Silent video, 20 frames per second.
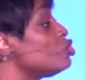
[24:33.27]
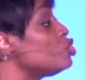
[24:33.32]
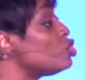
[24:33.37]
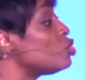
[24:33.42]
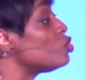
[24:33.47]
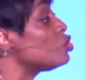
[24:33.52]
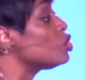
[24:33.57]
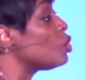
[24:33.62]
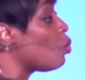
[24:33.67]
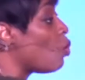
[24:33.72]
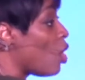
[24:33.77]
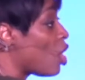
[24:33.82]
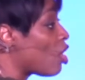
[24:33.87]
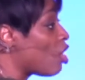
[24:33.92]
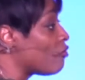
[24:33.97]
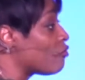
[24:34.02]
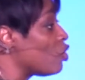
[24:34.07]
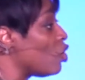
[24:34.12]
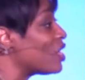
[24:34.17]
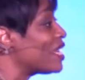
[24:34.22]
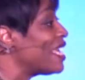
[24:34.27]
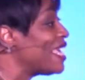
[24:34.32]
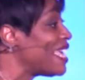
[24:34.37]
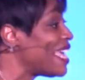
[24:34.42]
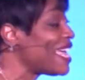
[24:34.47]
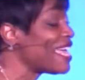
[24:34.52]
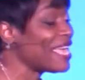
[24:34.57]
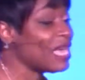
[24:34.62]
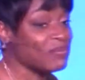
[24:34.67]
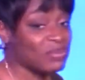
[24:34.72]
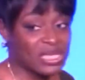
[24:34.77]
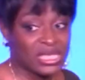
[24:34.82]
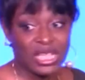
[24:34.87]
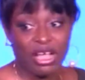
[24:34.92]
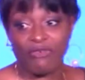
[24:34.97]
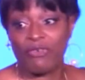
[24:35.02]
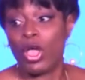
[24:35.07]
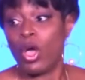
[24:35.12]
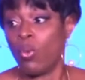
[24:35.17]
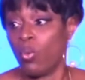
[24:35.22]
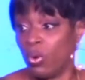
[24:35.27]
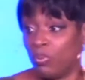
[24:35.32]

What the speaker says: do the work of God, he himself will